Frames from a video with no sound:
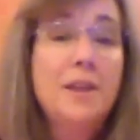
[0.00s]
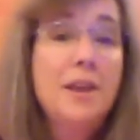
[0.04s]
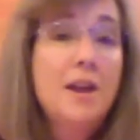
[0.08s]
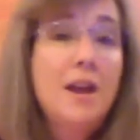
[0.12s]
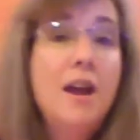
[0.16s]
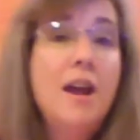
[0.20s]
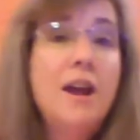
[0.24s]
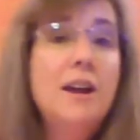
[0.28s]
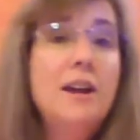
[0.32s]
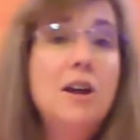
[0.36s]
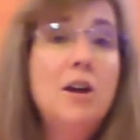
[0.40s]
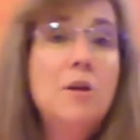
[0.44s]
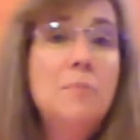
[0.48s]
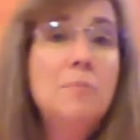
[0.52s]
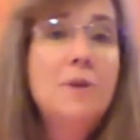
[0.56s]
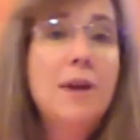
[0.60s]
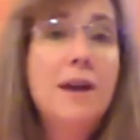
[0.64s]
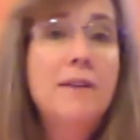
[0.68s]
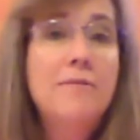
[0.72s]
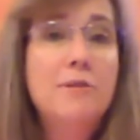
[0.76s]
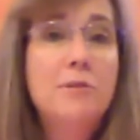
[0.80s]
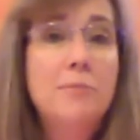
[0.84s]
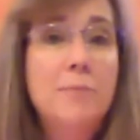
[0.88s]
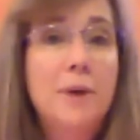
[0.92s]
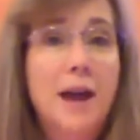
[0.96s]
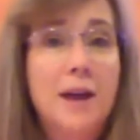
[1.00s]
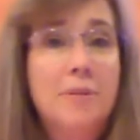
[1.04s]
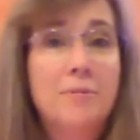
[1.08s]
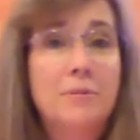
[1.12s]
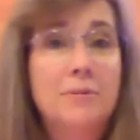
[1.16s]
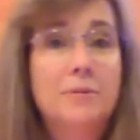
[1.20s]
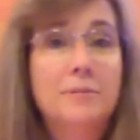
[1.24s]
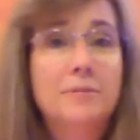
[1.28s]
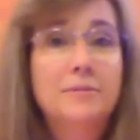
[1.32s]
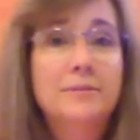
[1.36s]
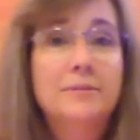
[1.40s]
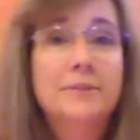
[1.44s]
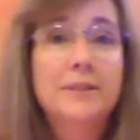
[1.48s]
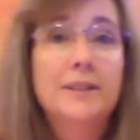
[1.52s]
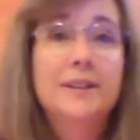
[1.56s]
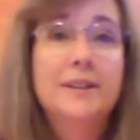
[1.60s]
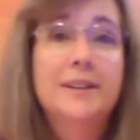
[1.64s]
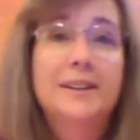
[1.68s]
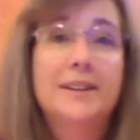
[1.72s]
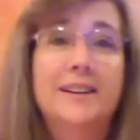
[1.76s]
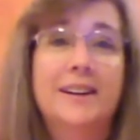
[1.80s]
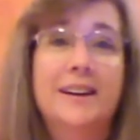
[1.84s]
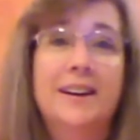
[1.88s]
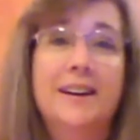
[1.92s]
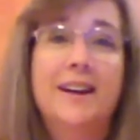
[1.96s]
All right, I hope you have your Bible.
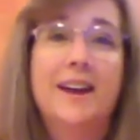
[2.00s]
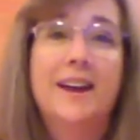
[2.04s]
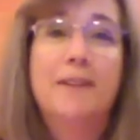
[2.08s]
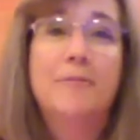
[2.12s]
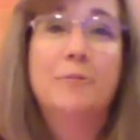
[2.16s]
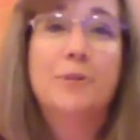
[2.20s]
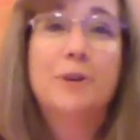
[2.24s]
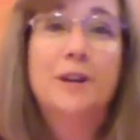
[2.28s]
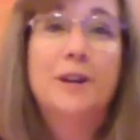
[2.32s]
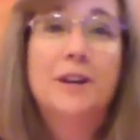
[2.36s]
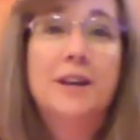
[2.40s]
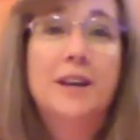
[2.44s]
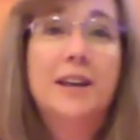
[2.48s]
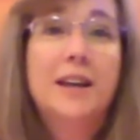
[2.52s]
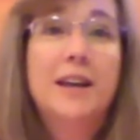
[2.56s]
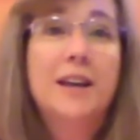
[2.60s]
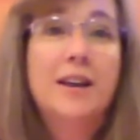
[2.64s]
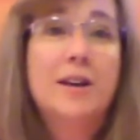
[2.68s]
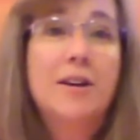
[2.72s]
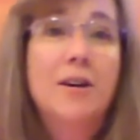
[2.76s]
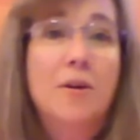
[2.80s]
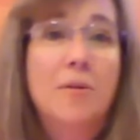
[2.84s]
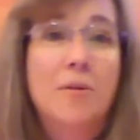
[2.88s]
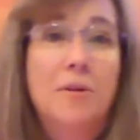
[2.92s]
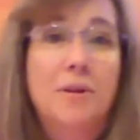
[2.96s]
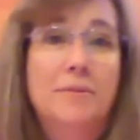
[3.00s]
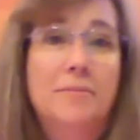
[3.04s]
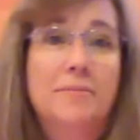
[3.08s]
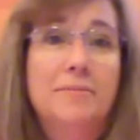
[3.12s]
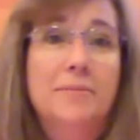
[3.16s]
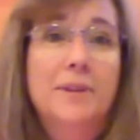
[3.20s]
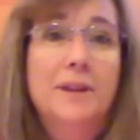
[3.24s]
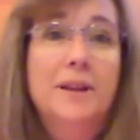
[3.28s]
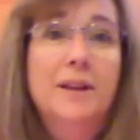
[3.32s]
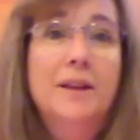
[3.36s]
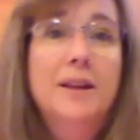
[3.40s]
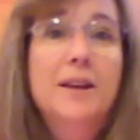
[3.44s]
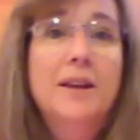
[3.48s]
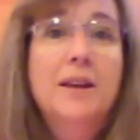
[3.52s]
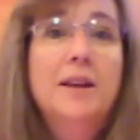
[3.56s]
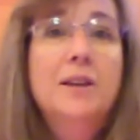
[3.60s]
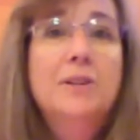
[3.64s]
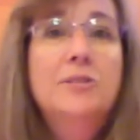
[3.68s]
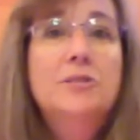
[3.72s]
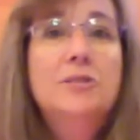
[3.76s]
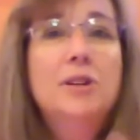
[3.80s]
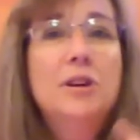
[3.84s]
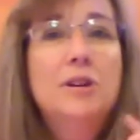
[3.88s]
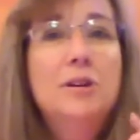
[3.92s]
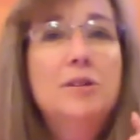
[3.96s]
All right, we're going to get going.
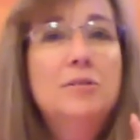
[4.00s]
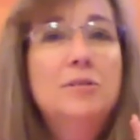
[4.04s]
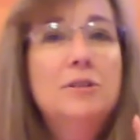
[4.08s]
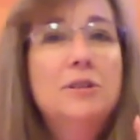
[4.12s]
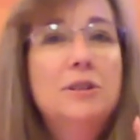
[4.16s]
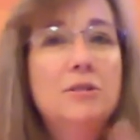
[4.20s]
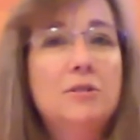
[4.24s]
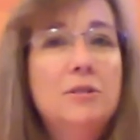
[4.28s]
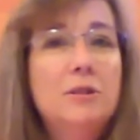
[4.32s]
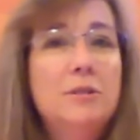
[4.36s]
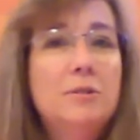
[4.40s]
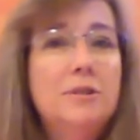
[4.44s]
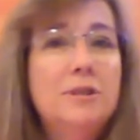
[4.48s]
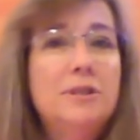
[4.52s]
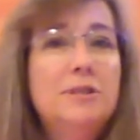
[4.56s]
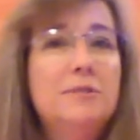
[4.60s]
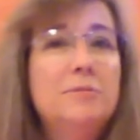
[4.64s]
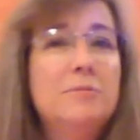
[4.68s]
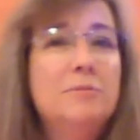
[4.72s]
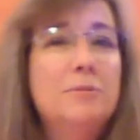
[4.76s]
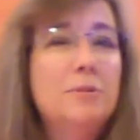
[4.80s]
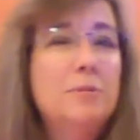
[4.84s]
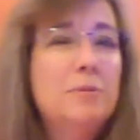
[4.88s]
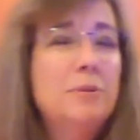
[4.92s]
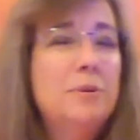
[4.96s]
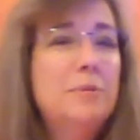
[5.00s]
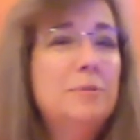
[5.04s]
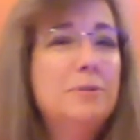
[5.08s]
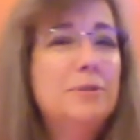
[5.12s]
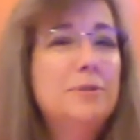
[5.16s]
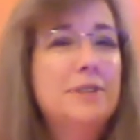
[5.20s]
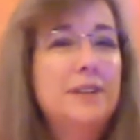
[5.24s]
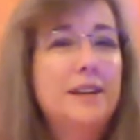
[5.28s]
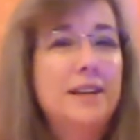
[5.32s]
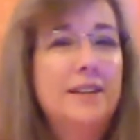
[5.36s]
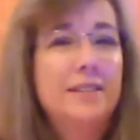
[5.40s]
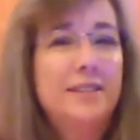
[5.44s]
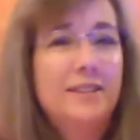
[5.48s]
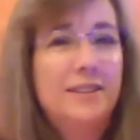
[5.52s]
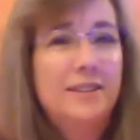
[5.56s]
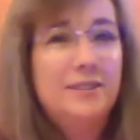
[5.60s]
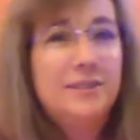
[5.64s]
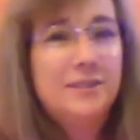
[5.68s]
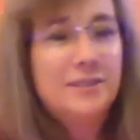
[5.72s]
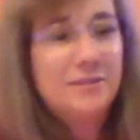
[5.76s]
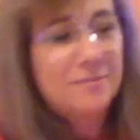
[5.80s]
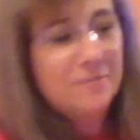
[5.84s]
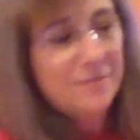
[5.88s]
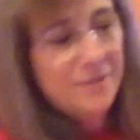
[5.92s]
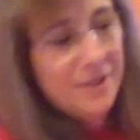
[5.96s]
So, do you remember seeing
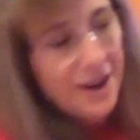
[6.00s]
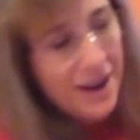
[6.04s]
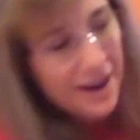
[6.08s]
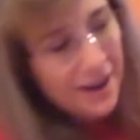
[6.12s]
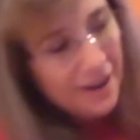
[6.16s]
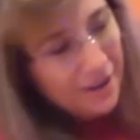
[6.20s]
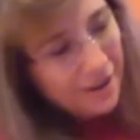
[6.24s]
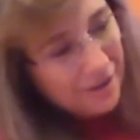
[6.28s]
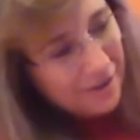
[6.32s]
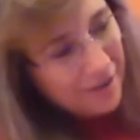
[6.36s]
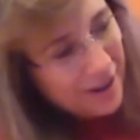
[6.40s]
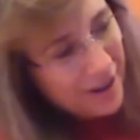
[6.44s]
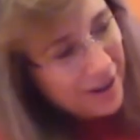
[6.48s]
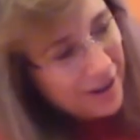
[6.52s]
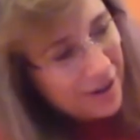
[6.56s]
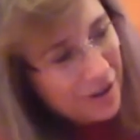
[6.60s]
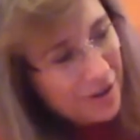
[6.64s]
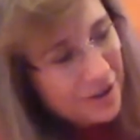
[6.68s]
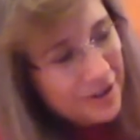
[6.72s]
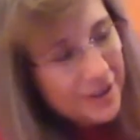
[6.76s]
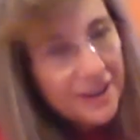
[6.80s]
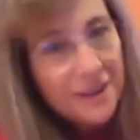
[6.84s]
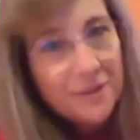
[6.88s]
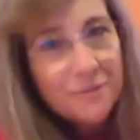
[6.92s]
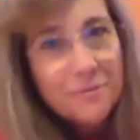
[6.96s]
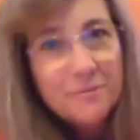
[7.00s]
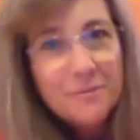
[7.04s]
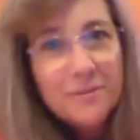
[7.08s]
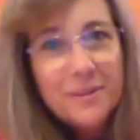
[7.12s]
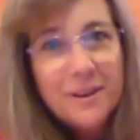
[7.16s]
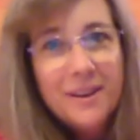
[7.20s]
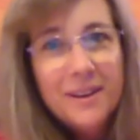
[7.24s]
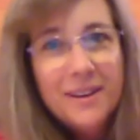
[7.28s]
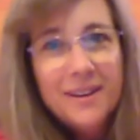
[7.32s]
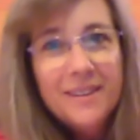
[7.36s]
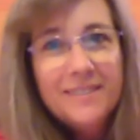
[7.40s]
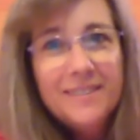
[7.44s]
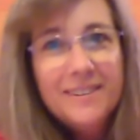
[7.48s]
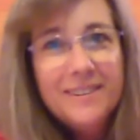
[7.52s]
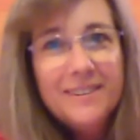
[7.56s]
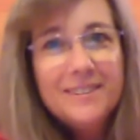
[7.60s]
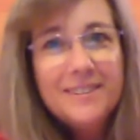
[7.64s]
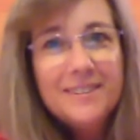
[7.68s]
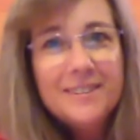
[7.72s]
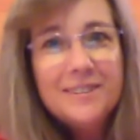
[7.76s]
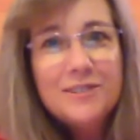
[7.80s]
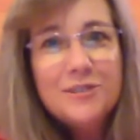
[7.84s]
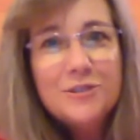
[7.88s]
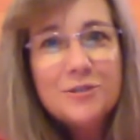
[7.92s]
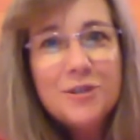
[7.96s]
this kind of? Can you see him? This
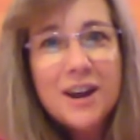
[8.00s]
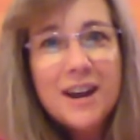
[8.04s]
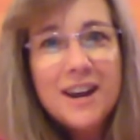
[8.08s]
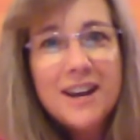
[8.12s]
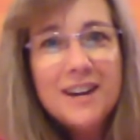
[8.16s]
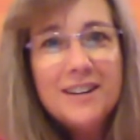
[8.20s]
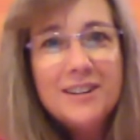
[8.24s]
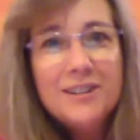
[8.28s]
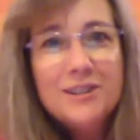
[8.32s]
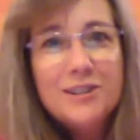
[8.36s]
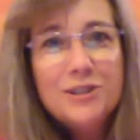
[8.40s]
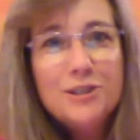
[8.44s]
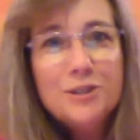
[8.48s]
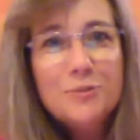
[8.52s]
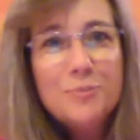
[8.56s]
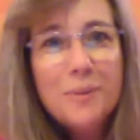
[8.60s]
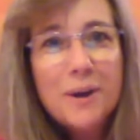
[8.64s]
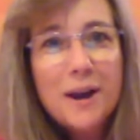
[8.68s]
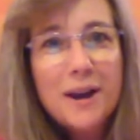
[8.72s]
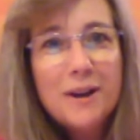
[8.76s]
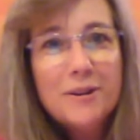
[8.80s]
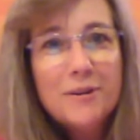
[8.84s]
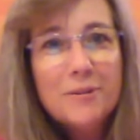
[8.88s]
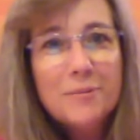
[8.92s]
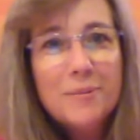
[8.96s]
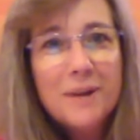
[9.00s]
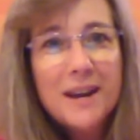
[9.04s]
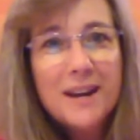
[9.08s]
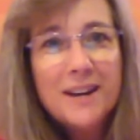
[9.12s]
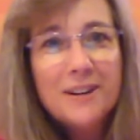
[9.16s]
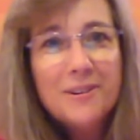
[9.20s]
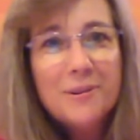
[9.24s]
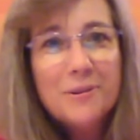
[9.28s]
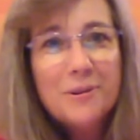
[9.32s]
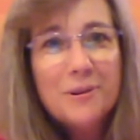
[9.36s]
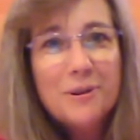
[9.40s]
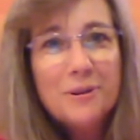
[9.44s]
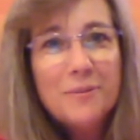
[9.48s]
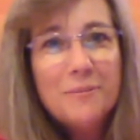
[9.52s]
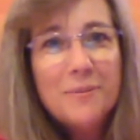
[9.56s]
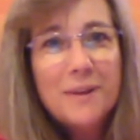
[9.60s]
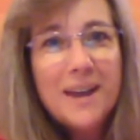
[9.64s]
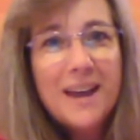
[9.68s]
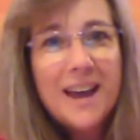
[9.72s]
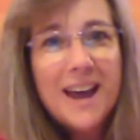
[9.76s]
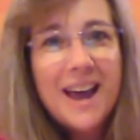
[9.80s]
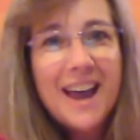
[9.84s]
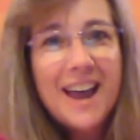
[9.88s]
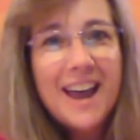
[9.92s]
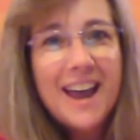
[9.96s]
strange Spider-Man
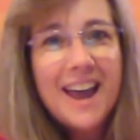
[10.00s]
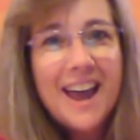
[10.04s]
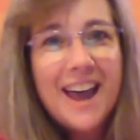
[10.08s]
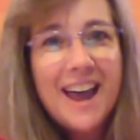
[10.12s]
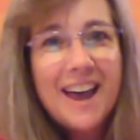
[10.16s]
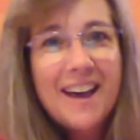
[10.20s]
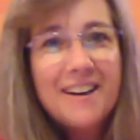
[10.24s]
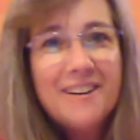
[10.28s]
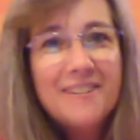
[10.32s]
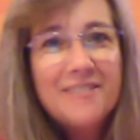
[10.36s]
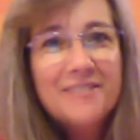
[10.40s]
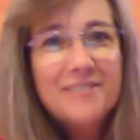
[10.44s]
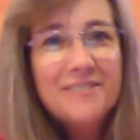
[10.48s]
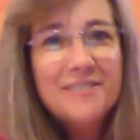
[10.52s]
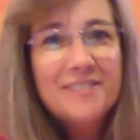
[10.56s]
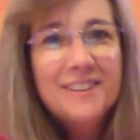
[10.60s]
ornament I have.